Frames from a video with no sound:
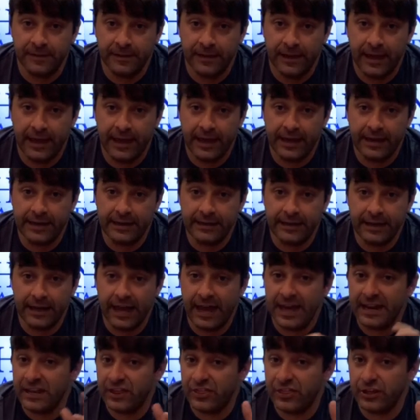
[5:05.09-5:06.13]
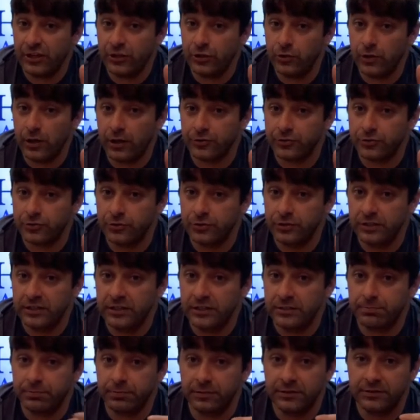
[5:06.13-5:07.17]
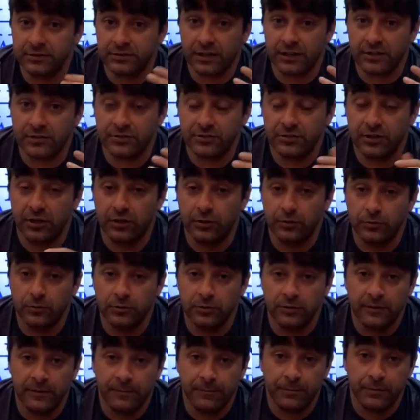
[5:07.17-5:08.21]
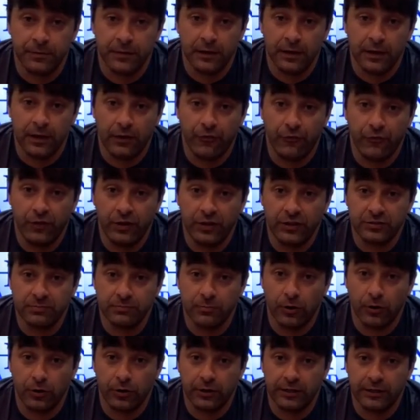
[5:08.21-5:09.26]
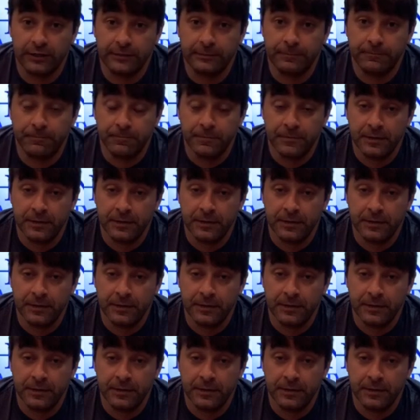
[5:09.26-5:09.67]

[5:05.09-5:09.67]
And anything else you need, please let us know at Phoenix Marketing.